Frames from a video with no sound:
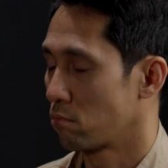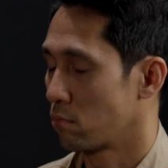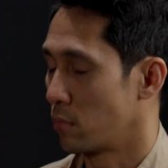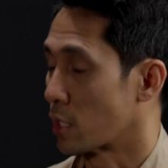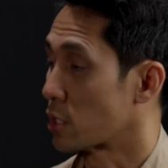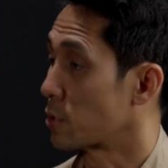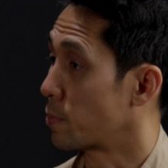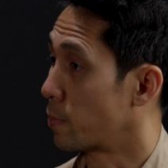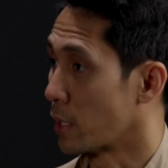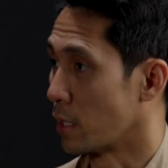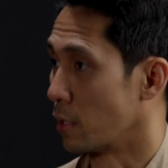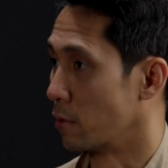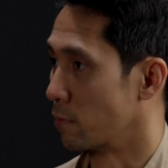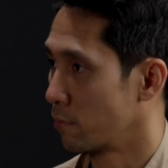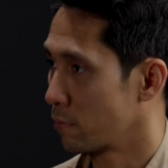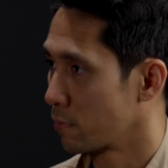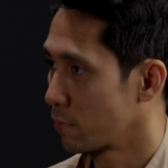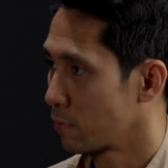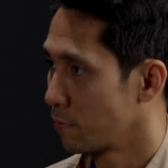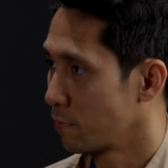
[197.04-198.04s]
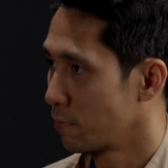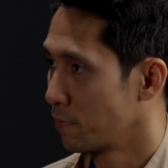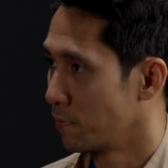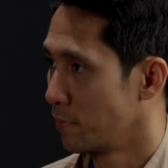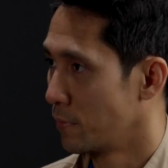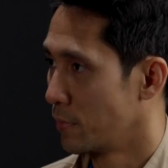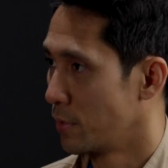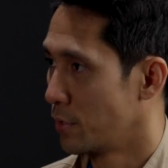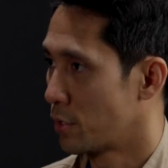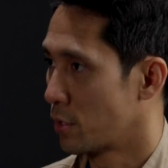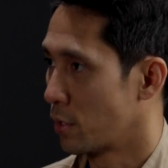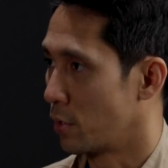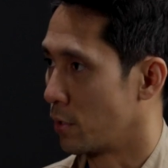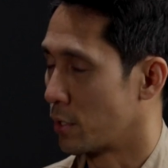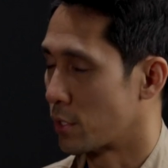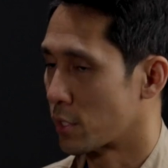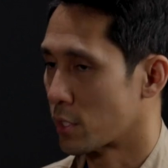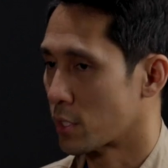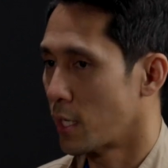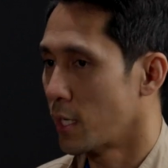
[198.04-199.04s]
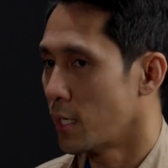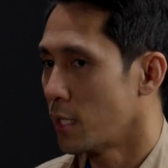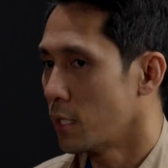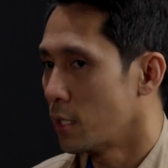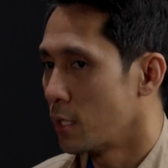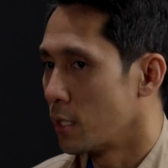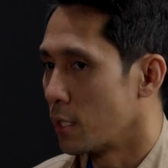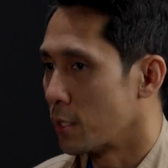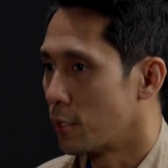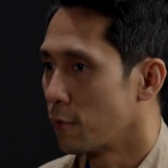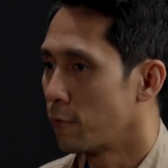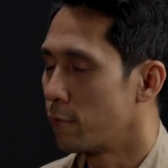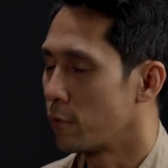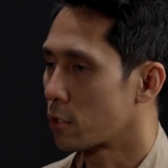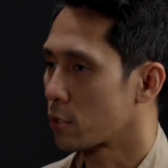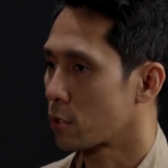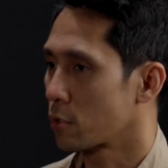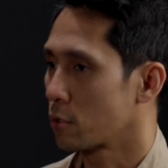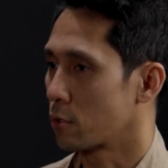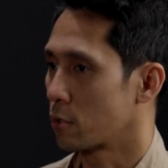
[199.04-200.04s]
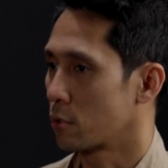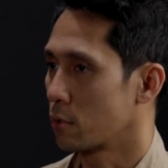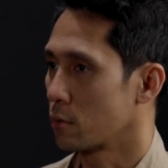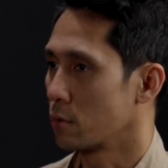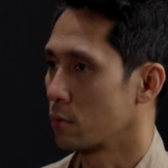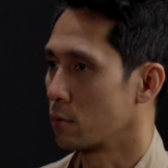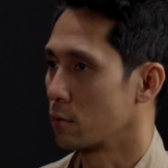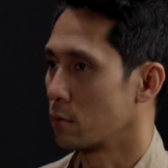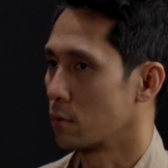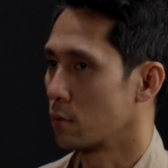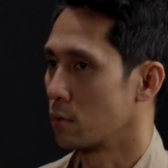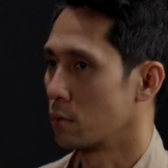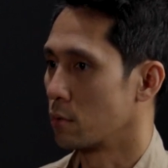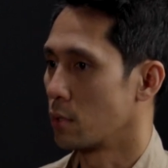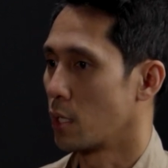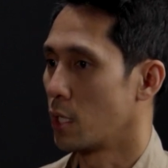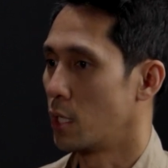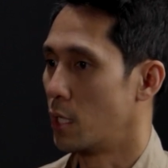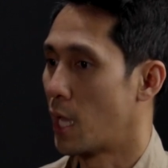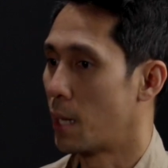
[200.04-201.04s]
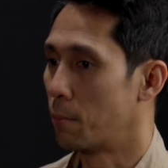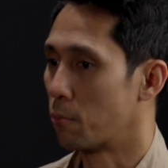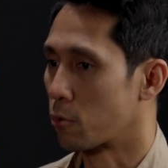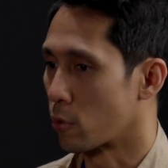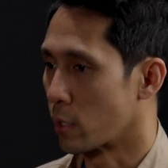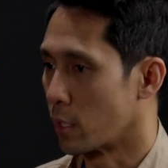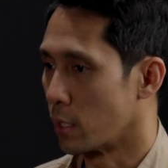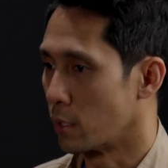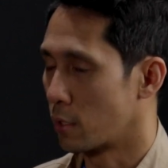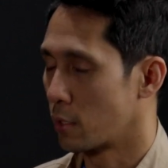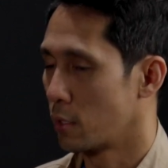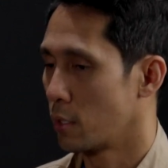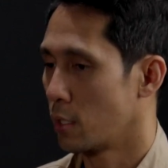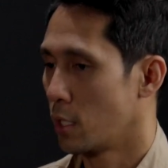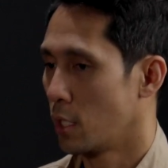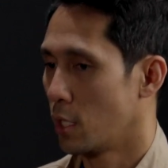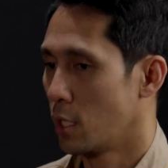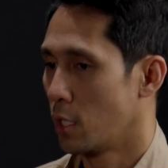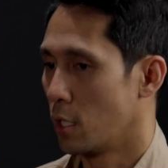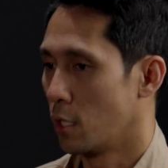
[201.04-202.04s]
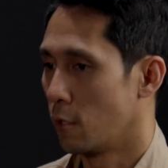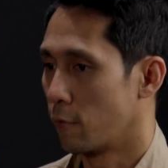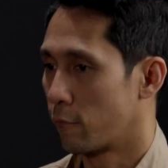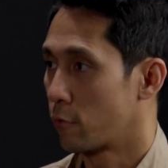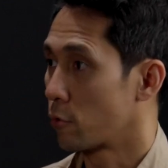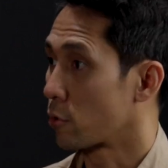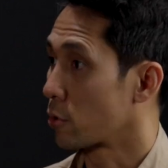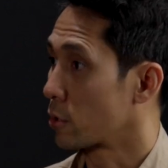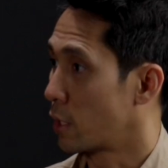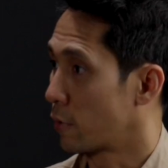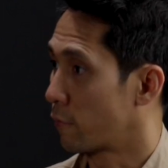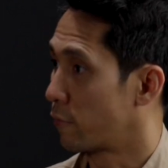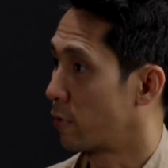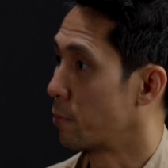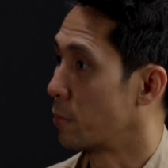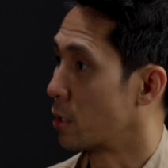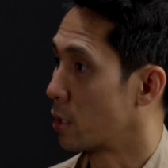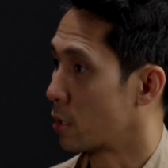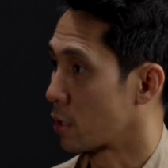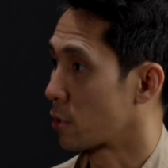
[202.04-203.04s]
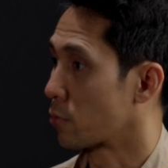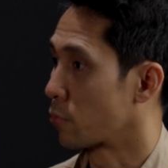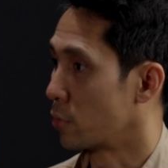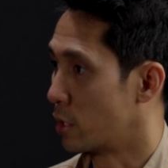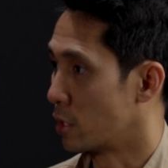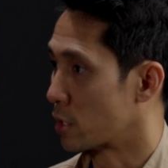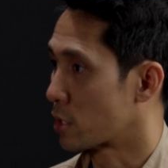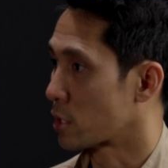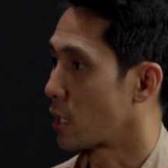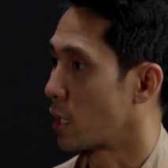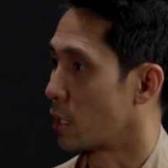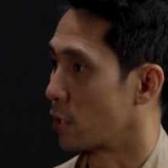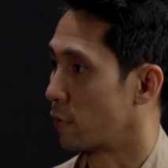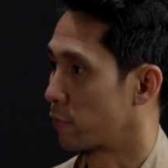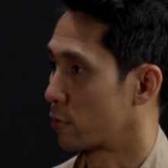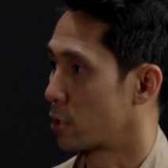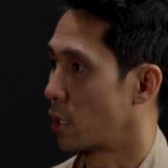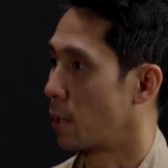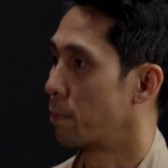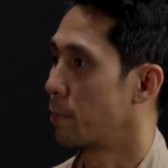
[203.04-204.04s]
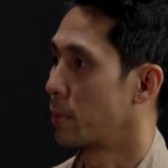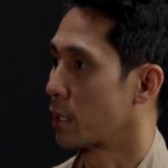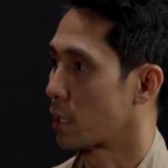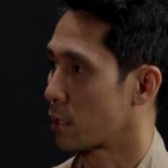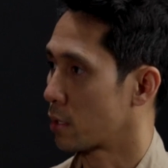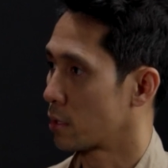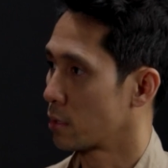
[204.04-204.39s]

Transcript: Explain. So it's kind of difficult to elaborate if you're not familiar with this kind of topic.